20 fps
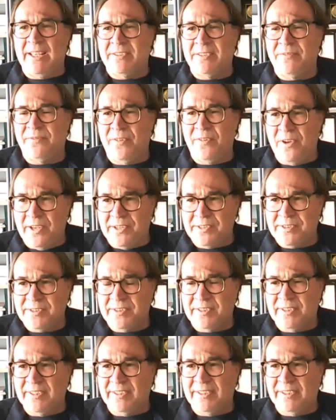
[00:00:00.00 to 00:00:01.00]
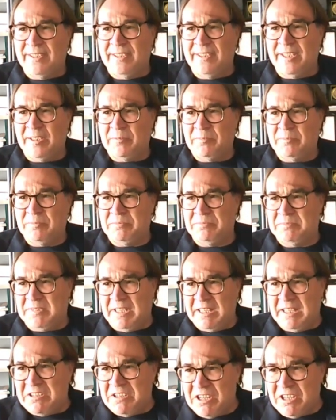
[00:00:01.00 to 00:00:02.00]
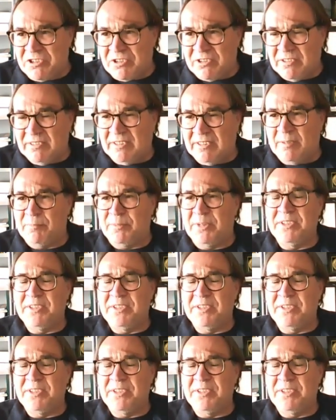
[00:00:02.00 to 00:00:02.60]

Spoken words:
as first technician the